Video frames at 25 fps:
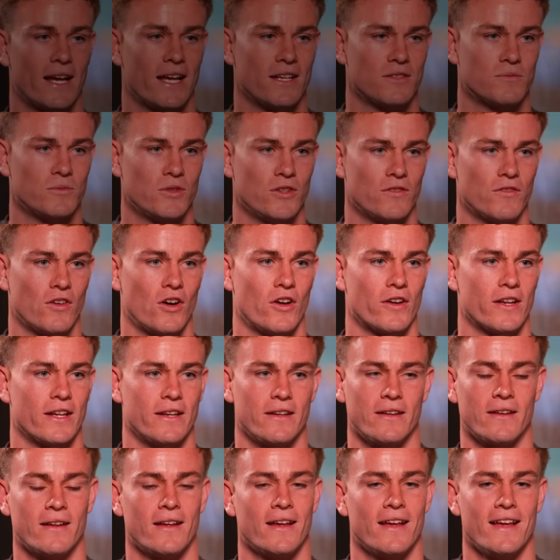days, move on,
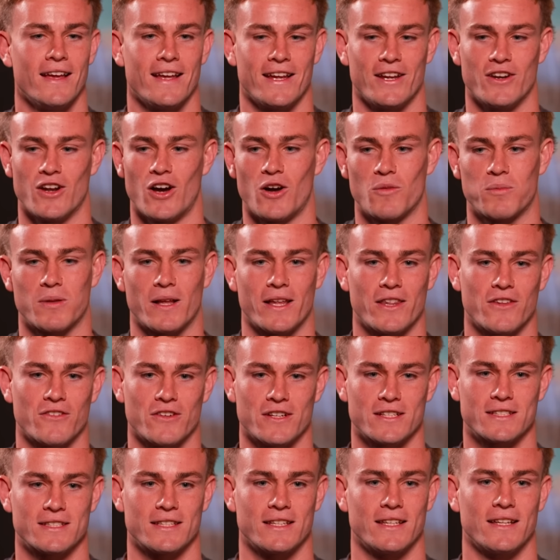and I'll play the
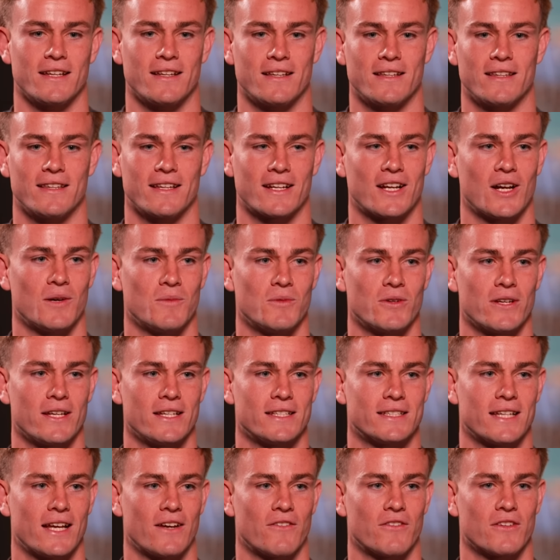rest of the couple of
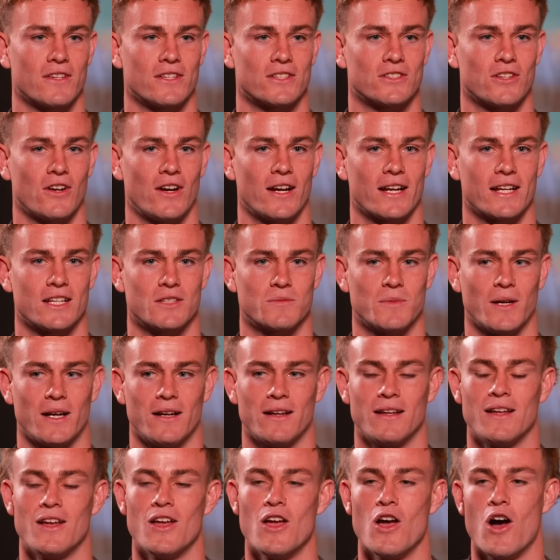years out for the Tigers,
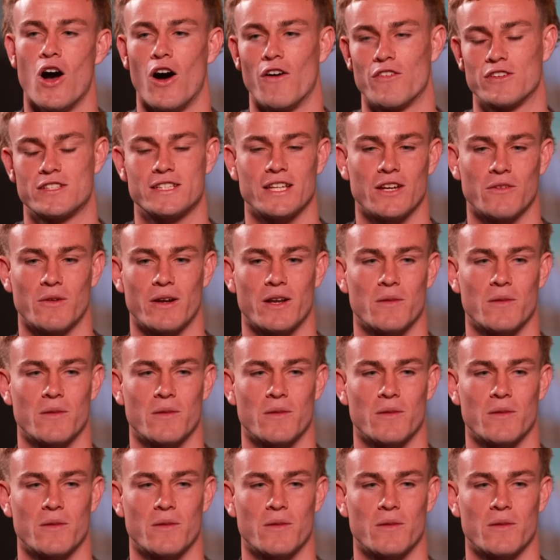but obviously it